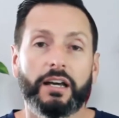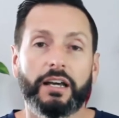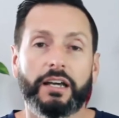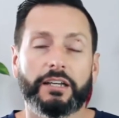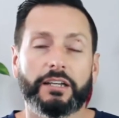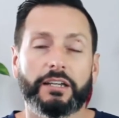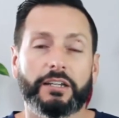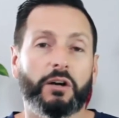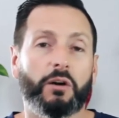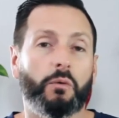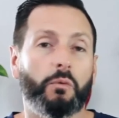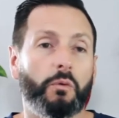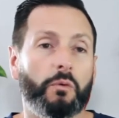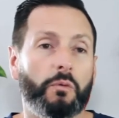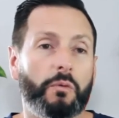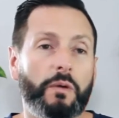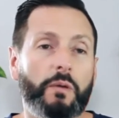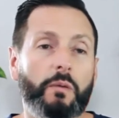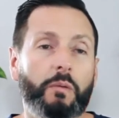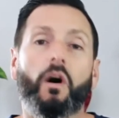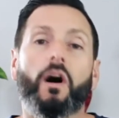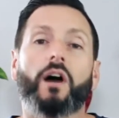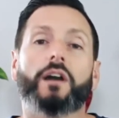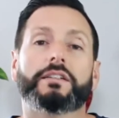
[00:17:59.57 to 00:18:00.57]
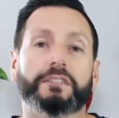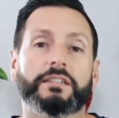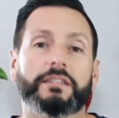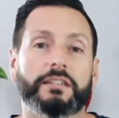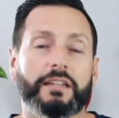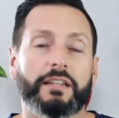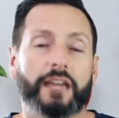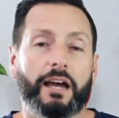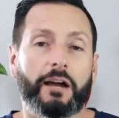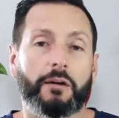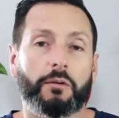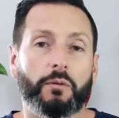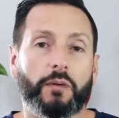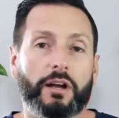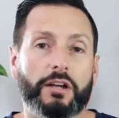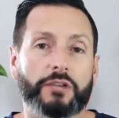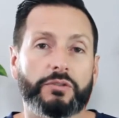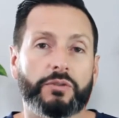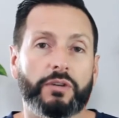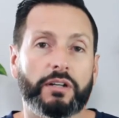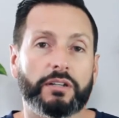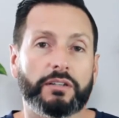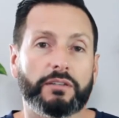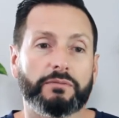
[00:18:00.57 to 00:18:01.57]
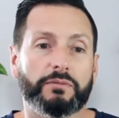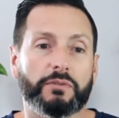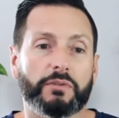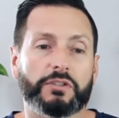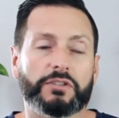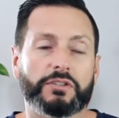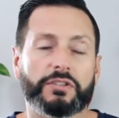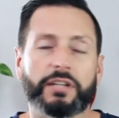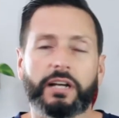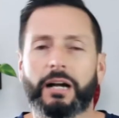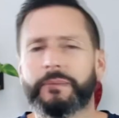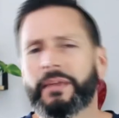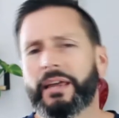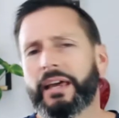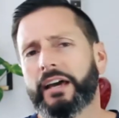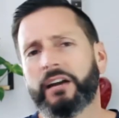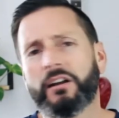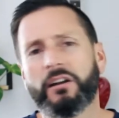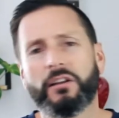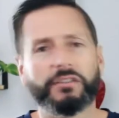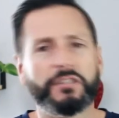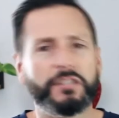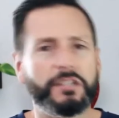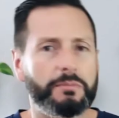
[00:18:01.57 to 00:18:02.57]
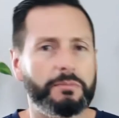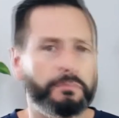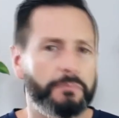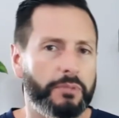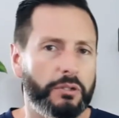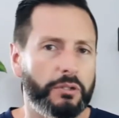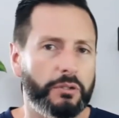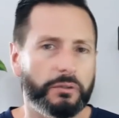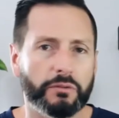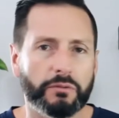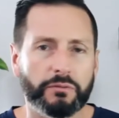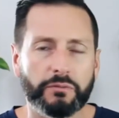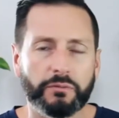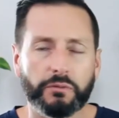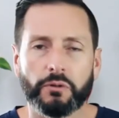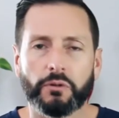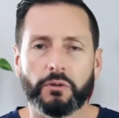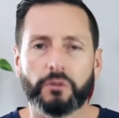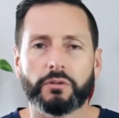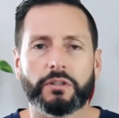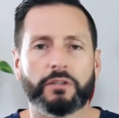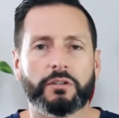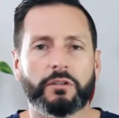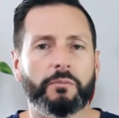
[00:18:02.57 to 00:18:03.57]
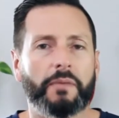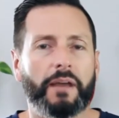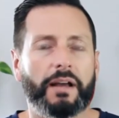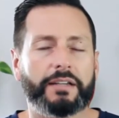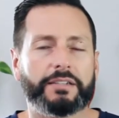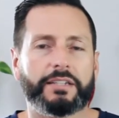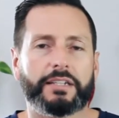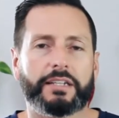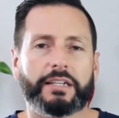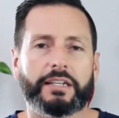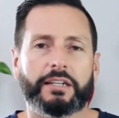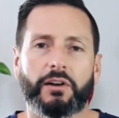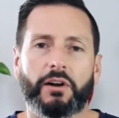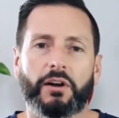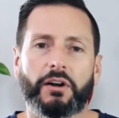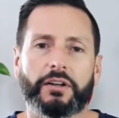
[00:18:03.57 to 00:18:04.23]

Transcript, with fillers: You know, when we walked into that restaurant the first time, they had all this beautiful, you know, Mexican art